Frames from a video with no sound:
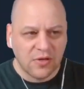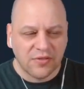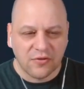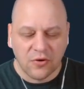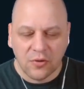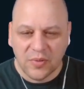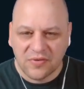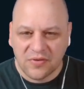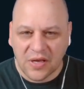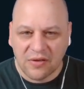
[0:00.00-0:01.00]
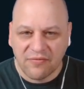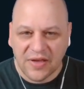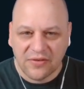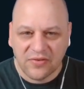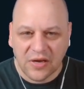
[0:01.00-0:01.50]
at the tournaments and
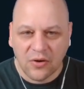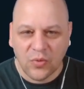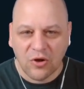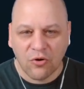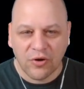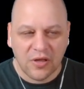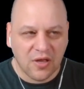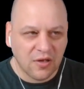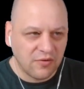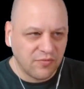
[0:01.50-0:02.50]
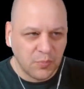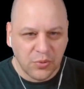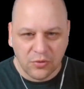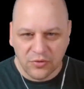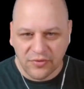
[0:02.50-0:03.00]
events. I know we already kind of
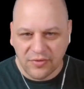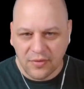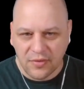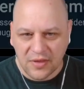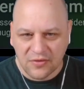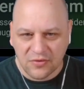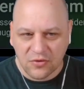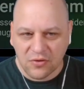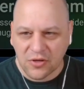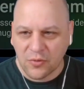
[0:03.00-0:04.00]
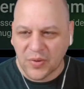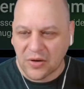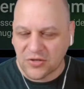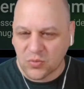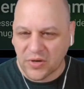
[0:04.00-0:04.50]
pulled these earlier, but I
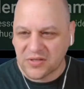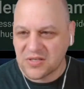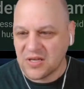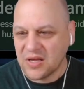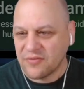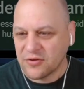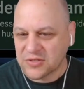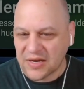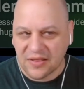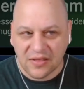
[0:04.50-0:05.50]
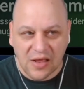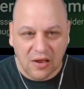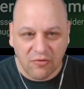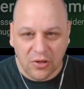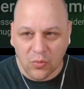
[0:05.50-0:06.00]
just want to see if there's anything that I
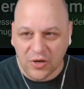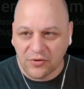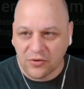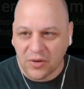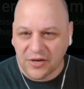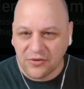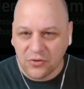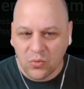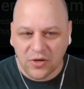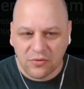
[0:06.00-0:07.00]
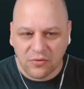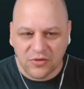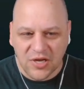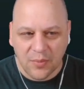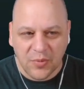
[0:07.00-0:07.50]
really want to do. I do want to do the
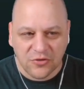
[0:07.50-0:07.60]
champion